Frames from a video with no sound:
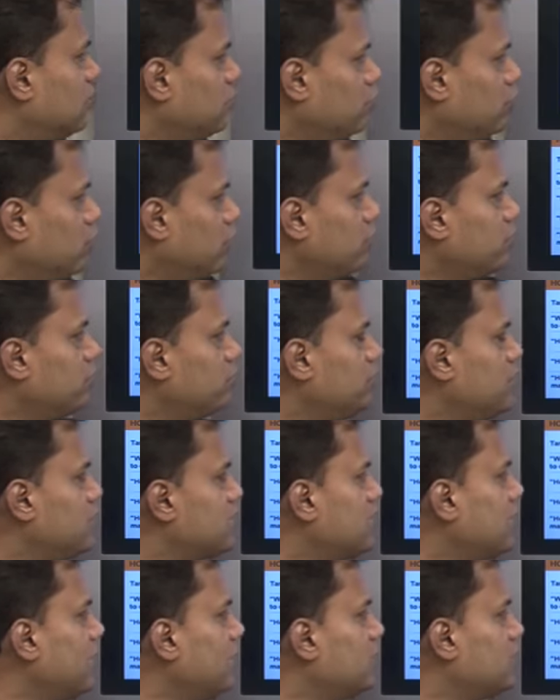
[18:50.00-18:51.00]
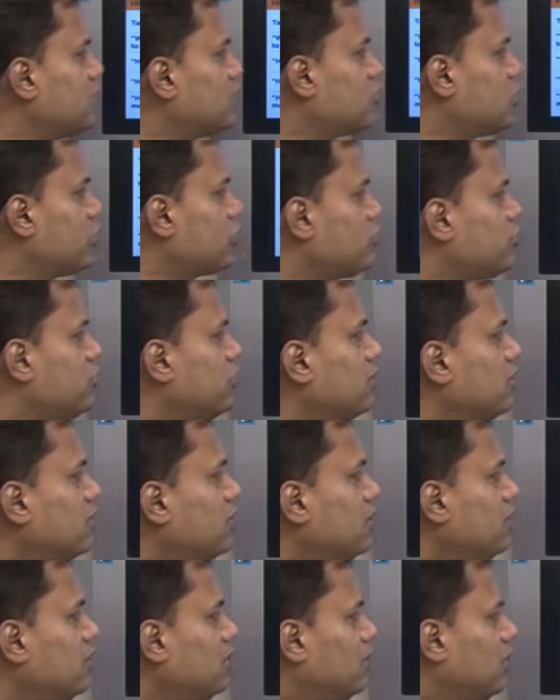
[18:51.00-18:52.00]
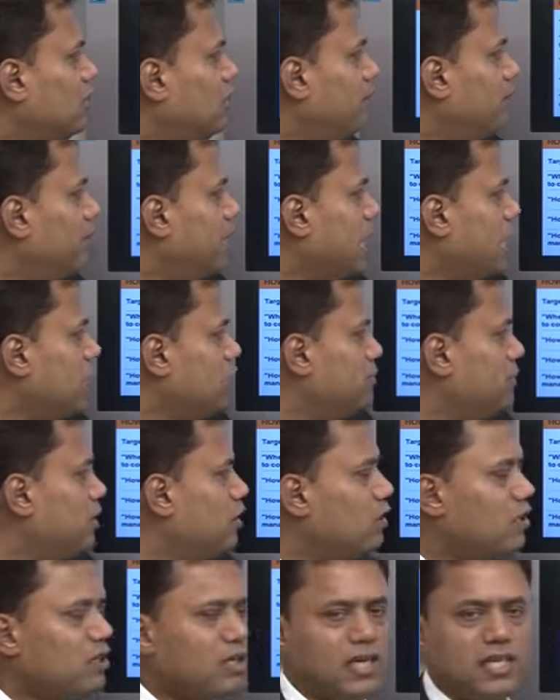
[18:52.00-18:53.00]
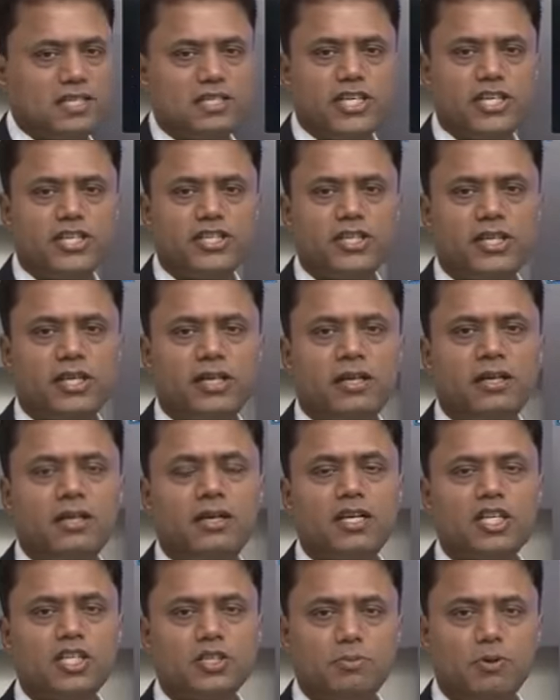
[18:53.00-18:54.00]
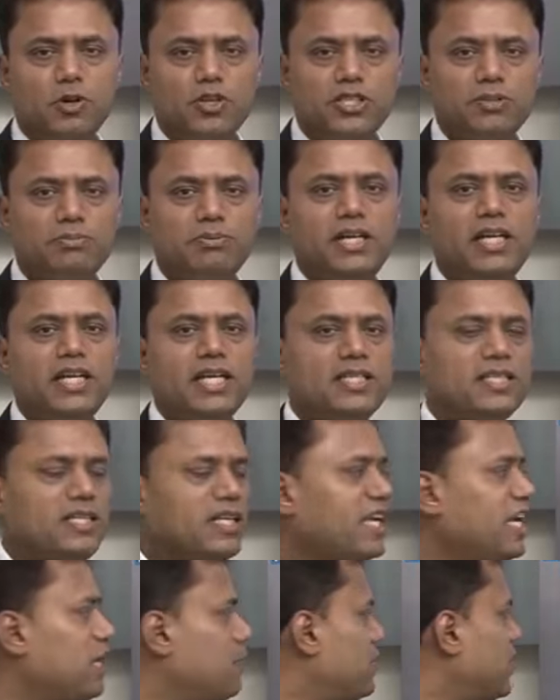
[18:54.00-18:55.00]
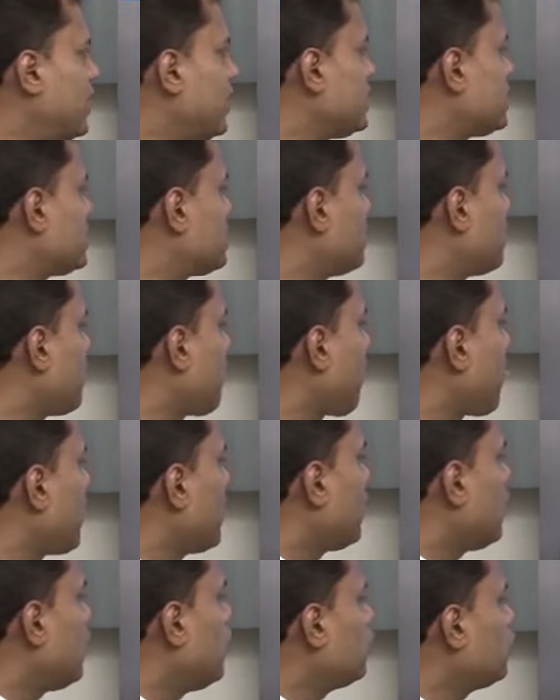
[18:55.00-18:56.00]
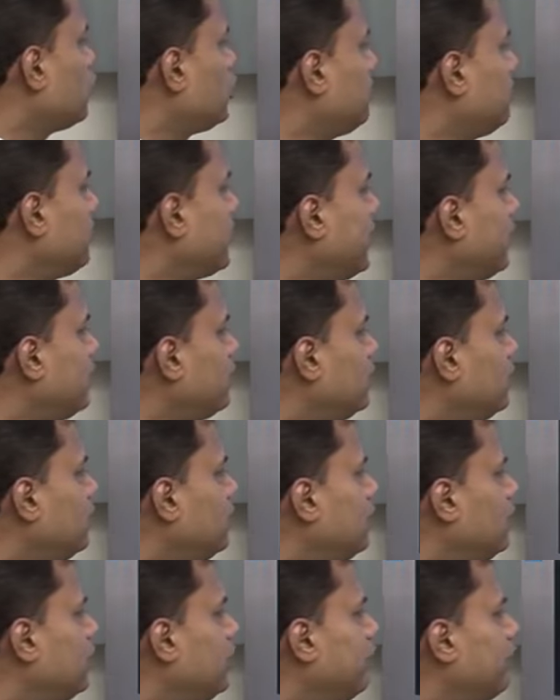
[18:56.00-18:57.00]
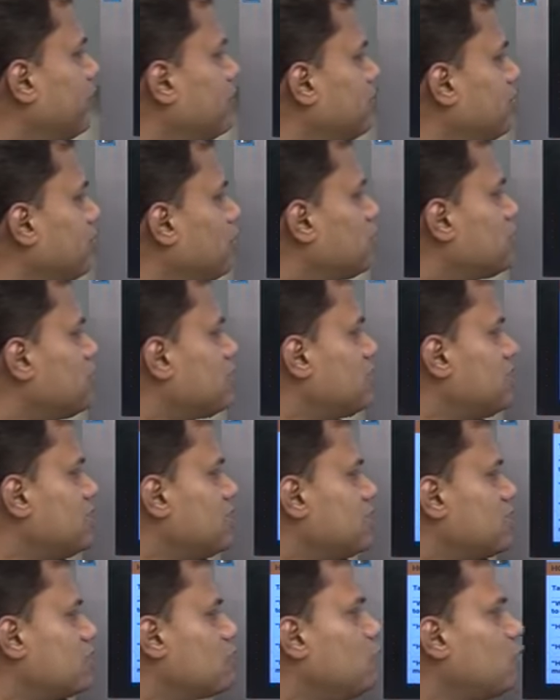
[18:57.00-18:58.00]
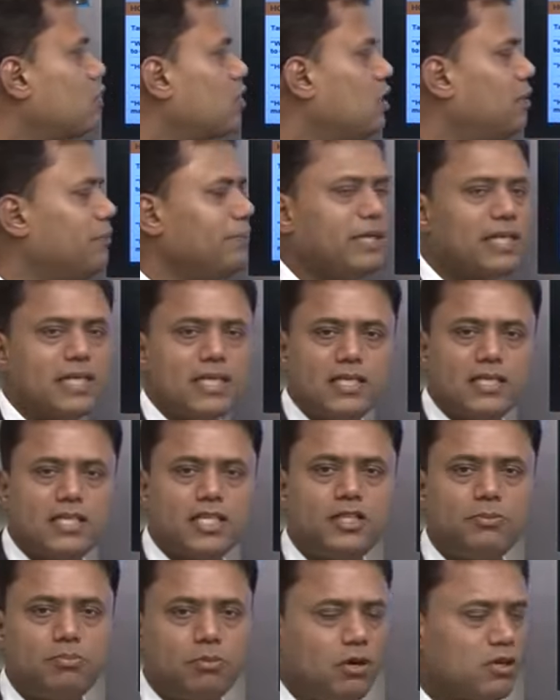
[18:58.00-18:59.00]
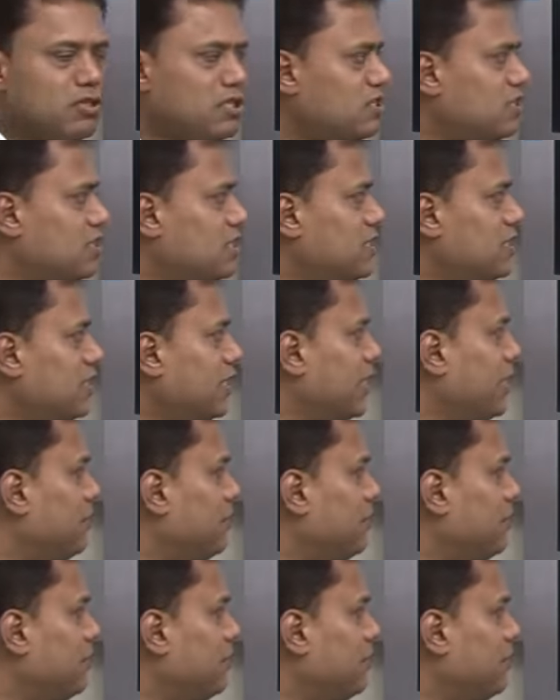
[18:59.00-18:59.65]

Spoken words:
You have to design the structure, management organization, responsibilities, and KPIs. How to operate, different processes, core competencies, processes, and